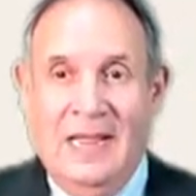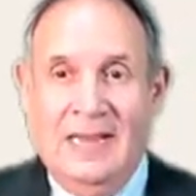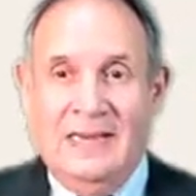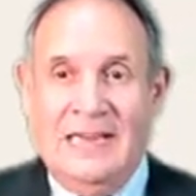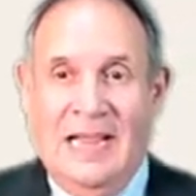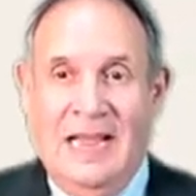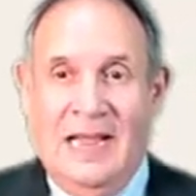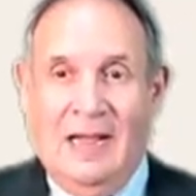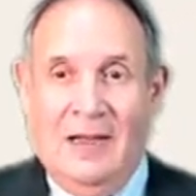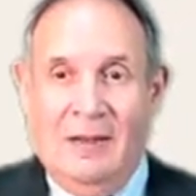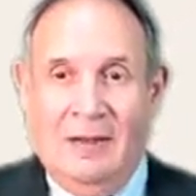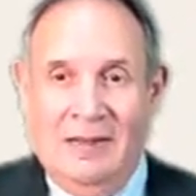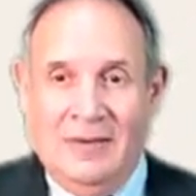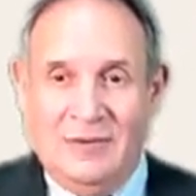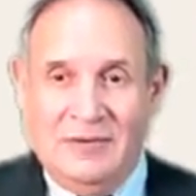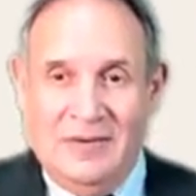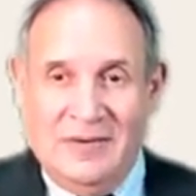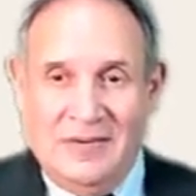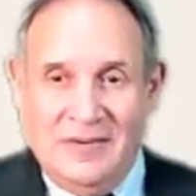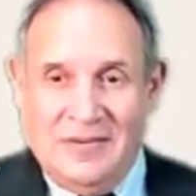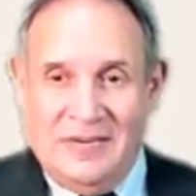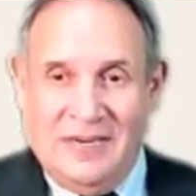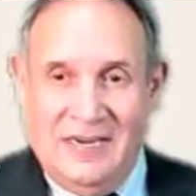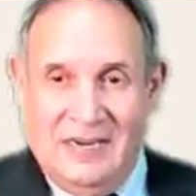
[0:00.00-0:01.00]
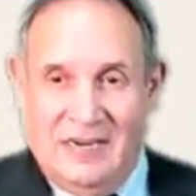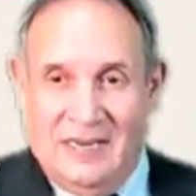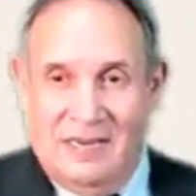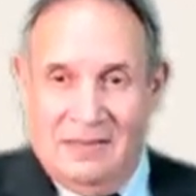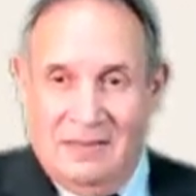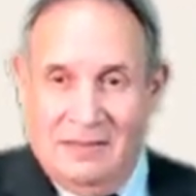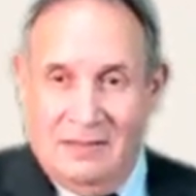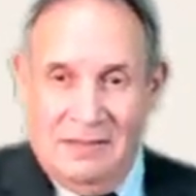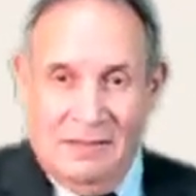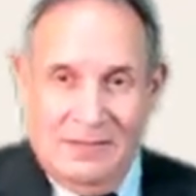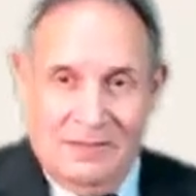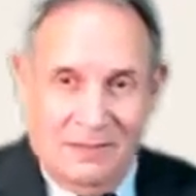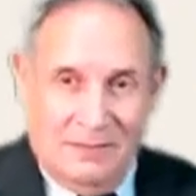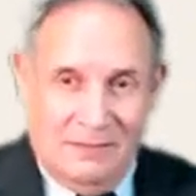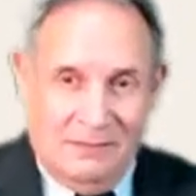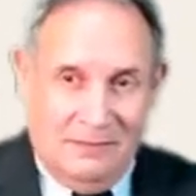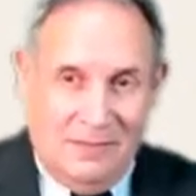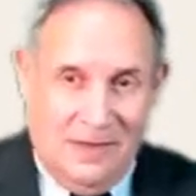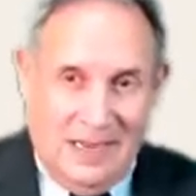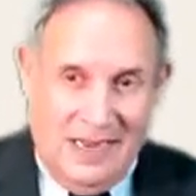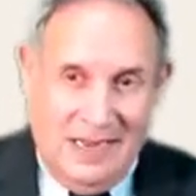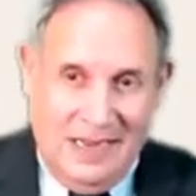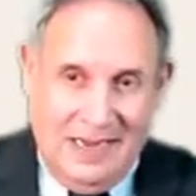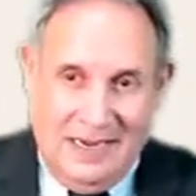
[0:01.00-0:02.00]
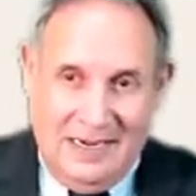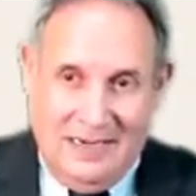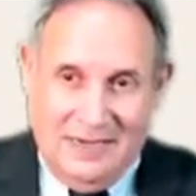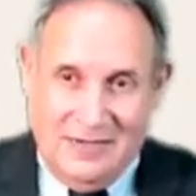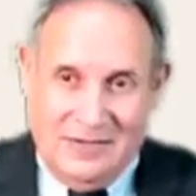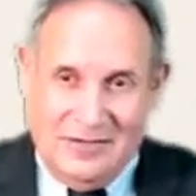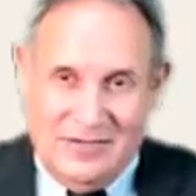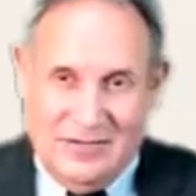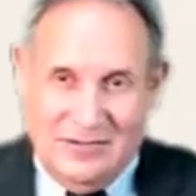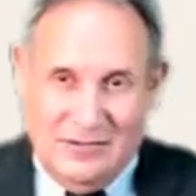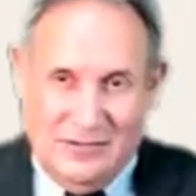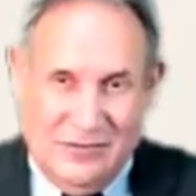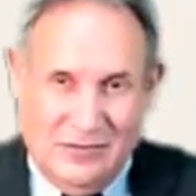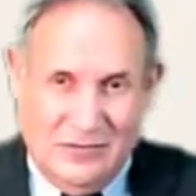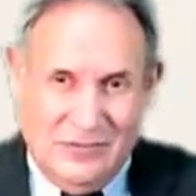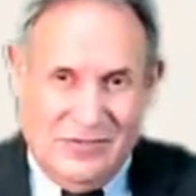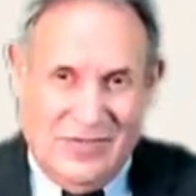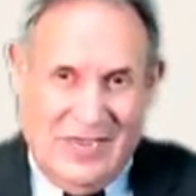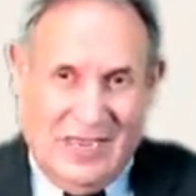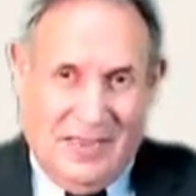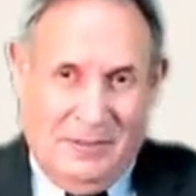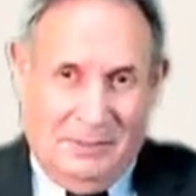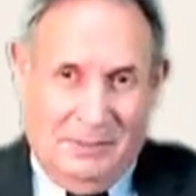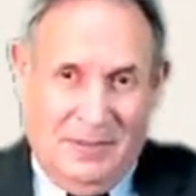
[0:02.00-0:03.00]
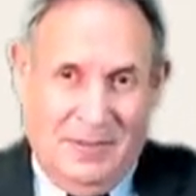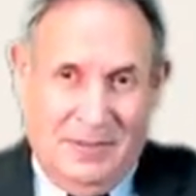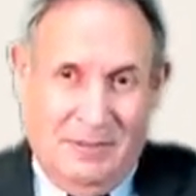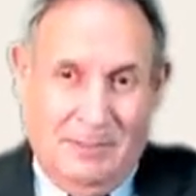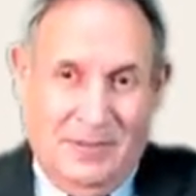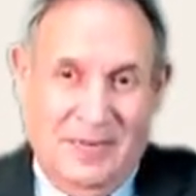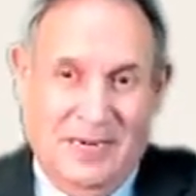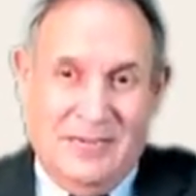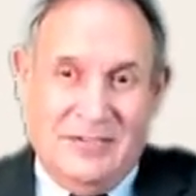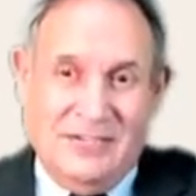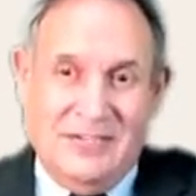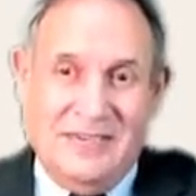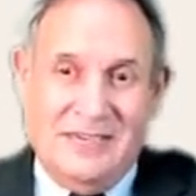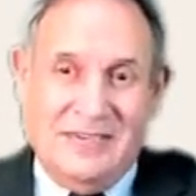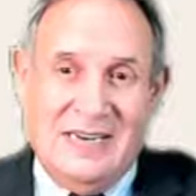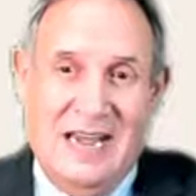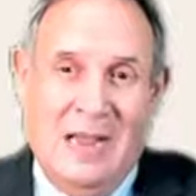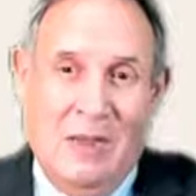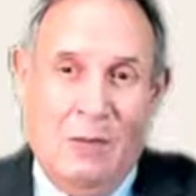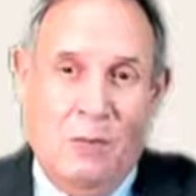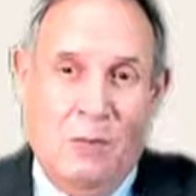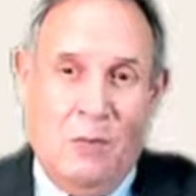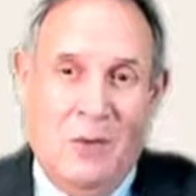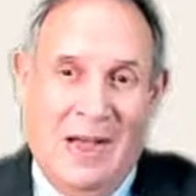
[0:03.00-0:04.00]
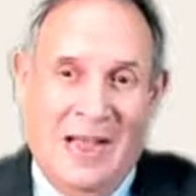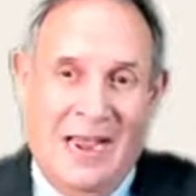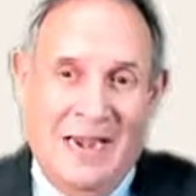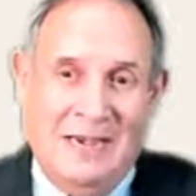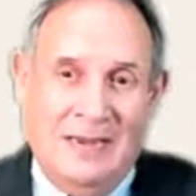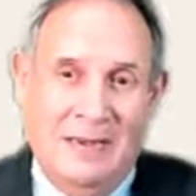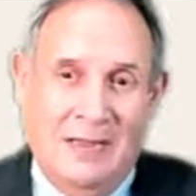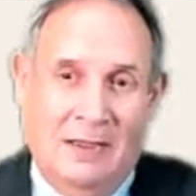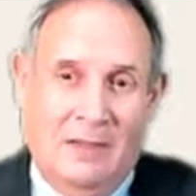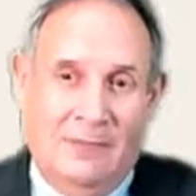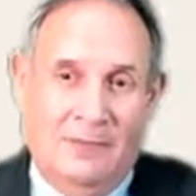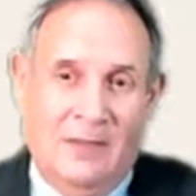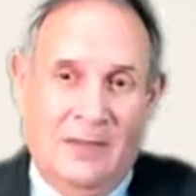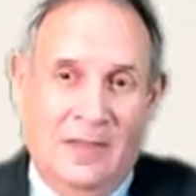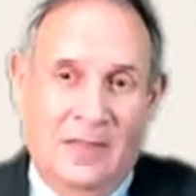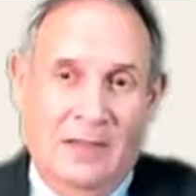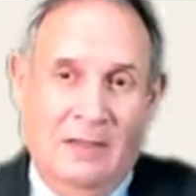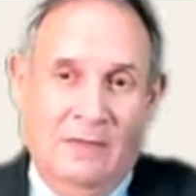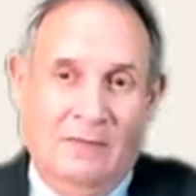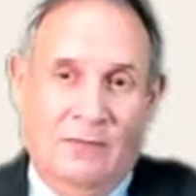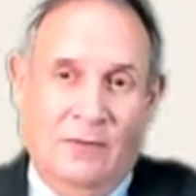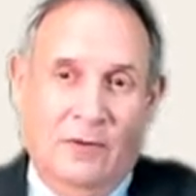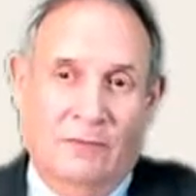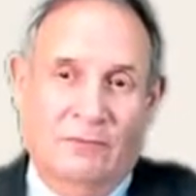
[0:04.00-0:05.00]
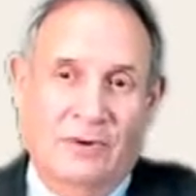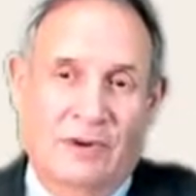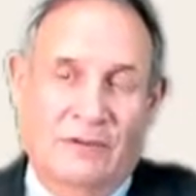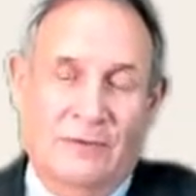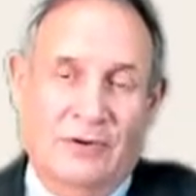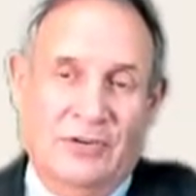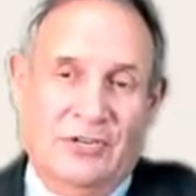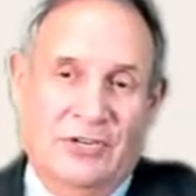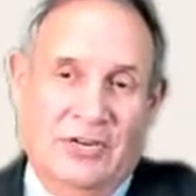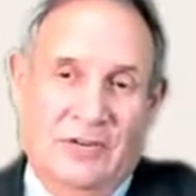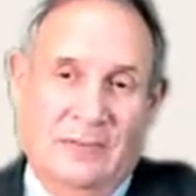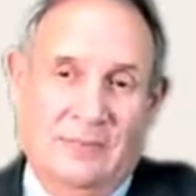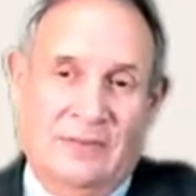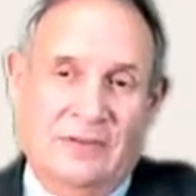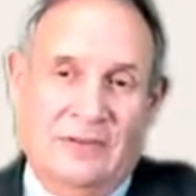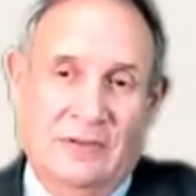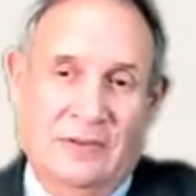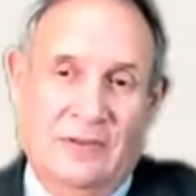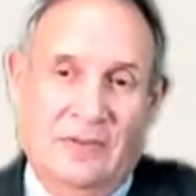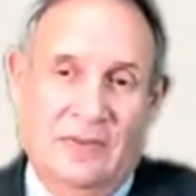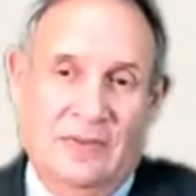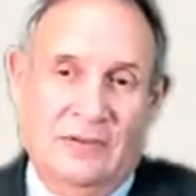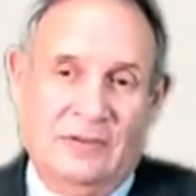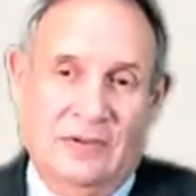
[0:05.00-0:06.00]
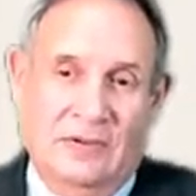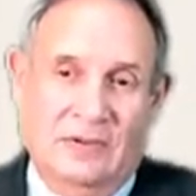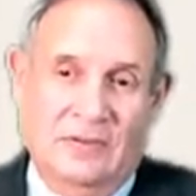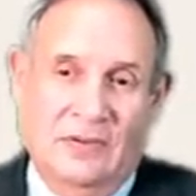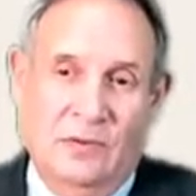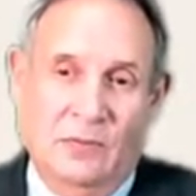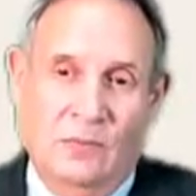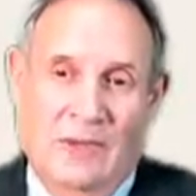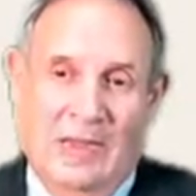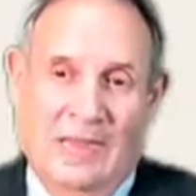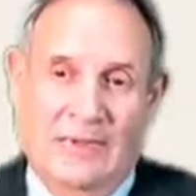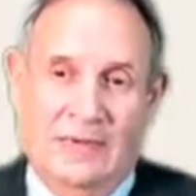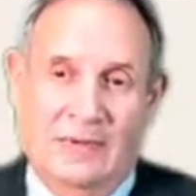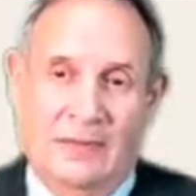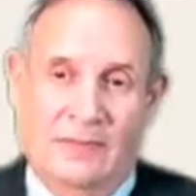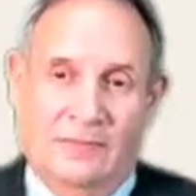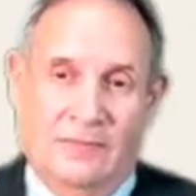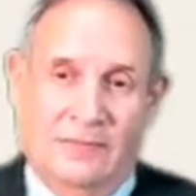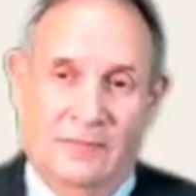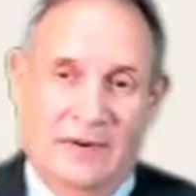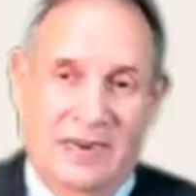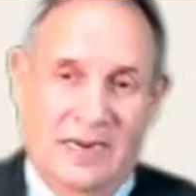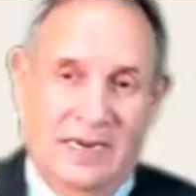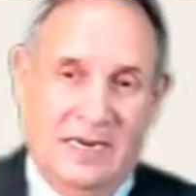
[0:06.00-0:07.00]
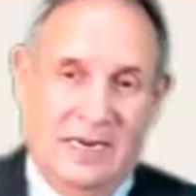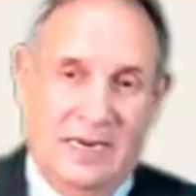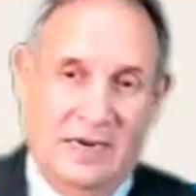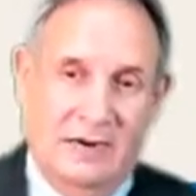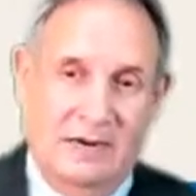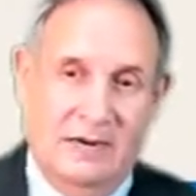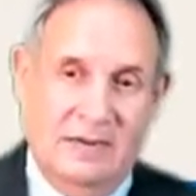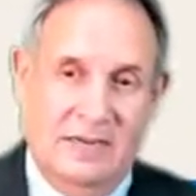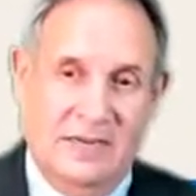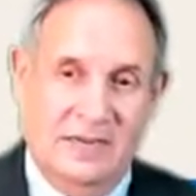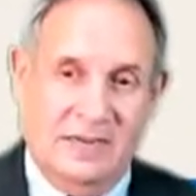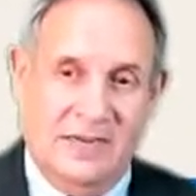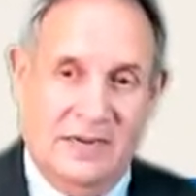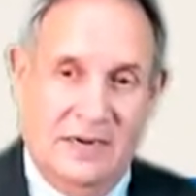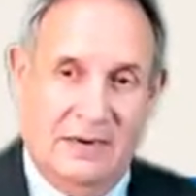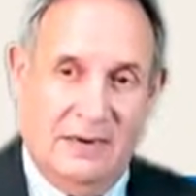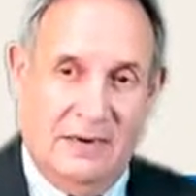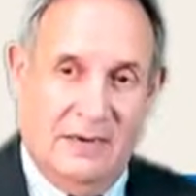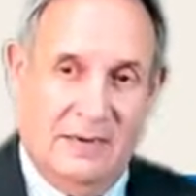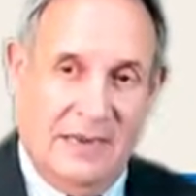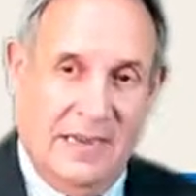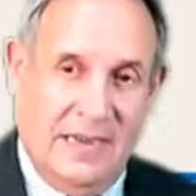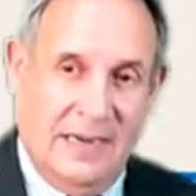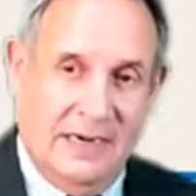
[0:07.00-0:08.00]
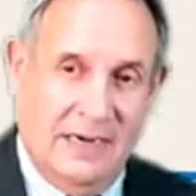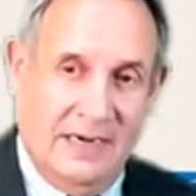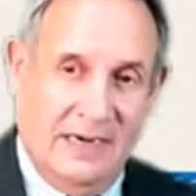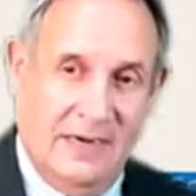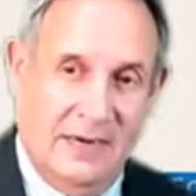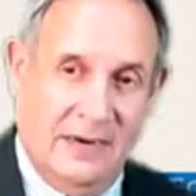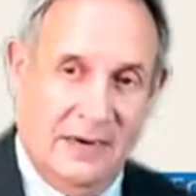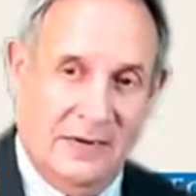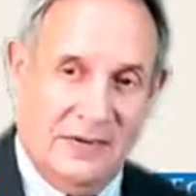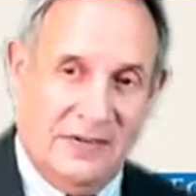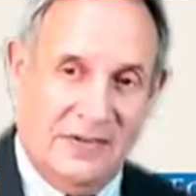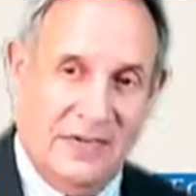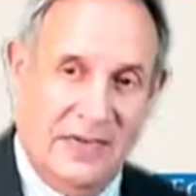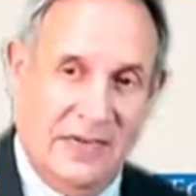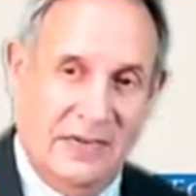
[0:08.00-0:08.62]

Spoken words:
Now, as you can see, the Rhine still goes up, but it's just not wide enough for river ships. It's only wide enough right here in this area, right in here, see?